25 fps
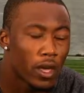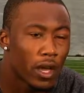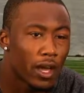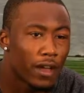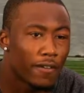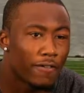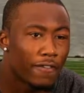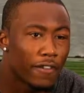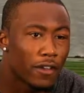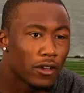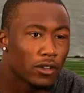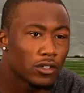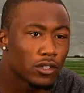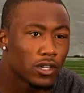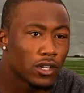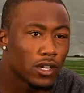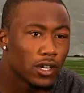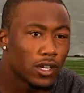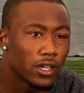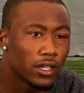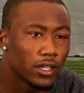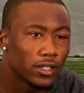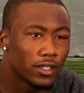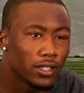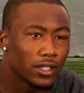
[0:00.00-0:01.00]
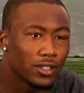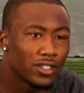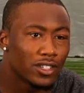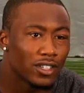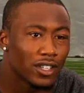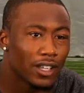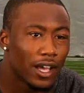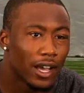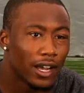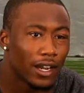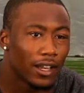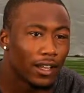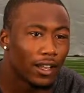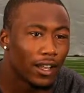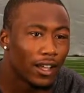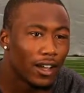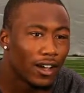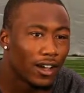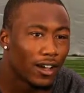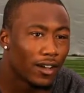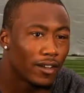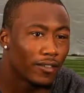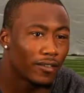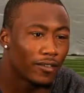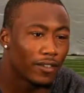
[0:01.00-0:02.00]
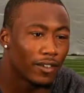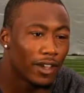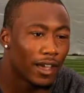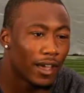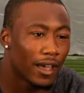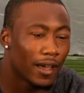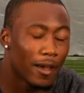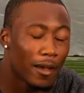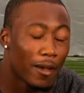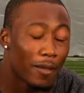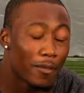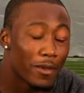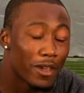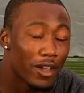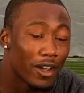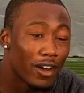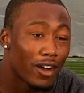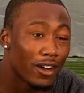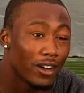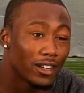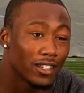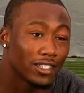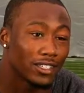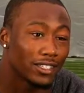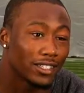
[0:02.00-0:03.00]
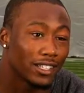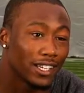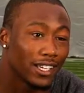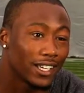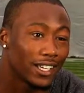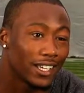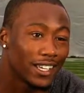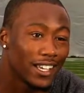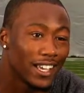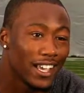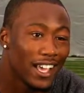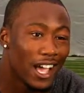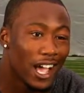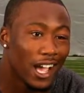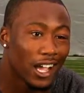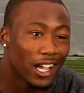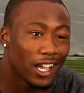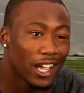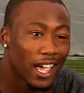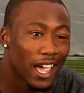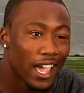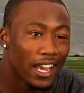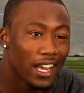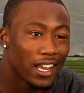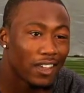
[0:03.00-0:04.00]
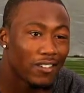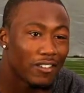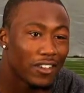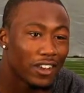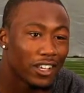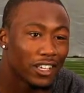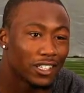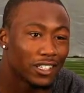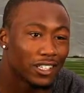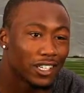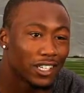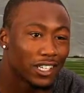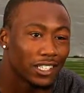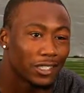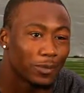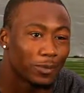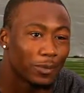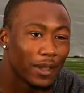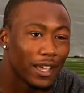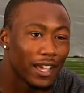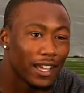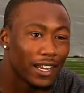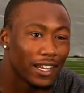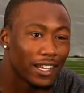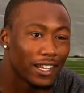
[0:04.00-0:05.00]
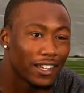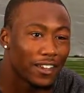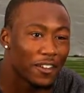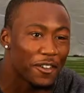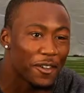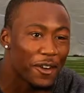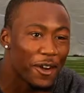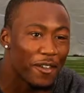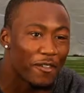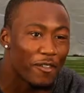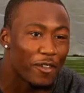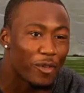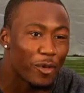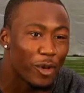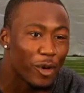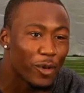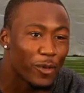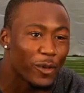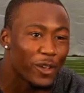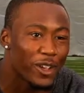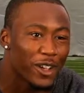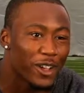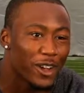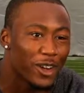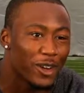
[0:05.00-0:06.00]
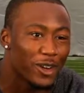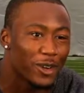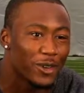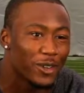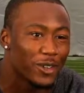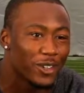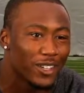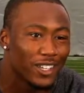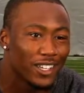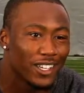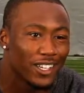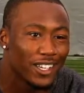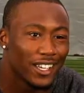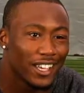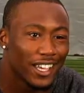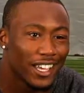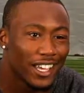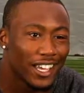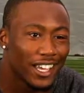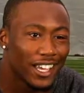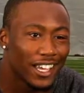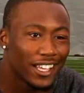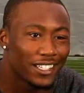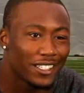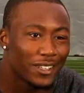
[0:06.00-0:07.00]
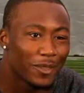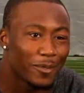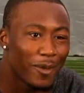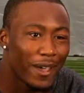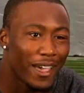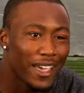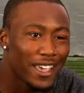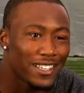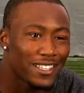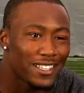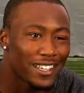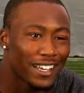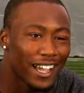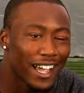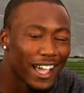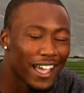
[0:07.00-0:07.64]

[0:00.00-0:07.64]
It feels good. There's a lot of love. Uh, I mean, honestly, I can't even ex explain it. You know, everywhere we go, it's amazing.